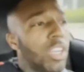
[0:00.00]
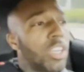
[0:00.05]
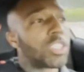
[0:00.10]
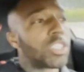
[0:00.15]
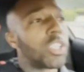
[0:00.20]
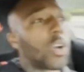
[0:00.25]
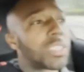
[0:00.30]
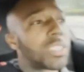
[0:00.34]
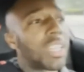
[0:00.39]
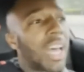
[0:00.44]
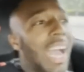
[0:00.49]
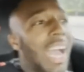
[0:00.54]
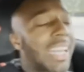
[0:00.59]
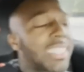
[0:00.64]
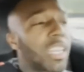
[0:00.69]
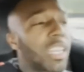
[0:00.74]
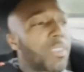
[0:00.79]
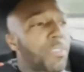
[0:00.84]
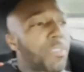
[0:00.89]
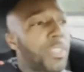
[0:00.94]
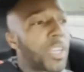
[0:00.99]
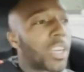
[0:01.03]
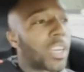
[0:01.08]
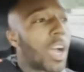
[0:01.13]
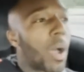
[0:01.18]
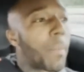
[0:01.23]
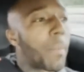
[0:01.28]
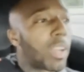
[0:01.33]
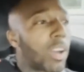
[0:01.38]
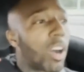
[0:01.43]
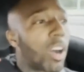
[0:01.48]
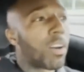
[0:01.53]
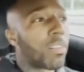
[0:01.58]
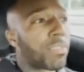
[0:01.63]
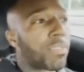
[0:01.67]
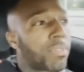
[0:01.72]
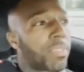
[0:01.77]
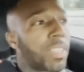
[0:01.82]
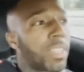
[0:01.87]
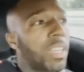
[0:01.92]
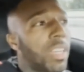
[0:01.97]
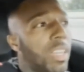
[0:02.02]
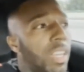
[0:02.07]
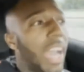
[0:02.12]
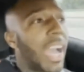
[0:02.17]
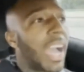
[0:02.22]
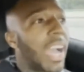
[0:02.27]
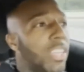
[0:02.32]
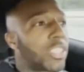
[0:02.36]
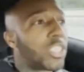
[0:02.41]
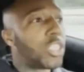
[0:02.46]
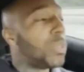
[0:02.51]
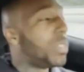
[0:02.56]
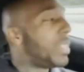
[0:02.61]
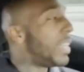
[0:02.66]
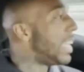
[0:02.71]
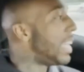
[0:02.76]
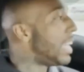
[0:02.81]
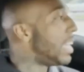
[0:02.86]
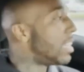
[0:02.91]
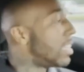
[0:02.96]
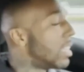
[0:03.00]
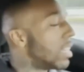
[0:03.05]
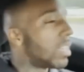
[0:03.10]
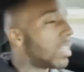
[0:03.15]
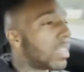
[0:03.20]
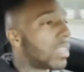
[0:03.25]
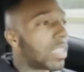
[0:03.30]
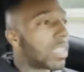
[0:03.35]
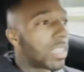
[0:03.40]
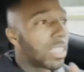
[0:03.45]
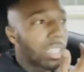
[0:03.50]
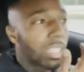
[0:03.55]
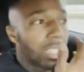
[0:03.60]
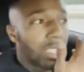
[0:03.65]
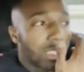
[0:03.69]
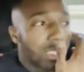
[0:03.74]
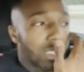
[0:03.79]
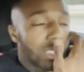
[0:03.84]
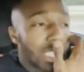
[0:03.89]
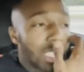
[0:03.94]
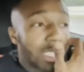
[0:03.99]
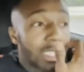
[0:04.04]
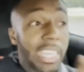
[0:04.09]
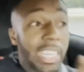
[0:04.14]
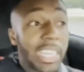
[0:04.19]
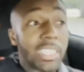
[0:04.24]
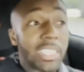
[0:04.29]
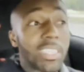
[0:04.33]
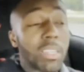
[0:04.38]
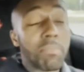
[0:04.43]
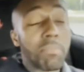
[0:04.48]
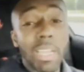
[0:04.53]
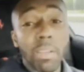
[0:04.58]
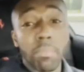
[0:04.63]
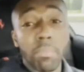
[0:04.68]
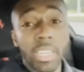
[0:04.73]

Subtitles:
So it's not as if you're coming off as you need to teach to make money.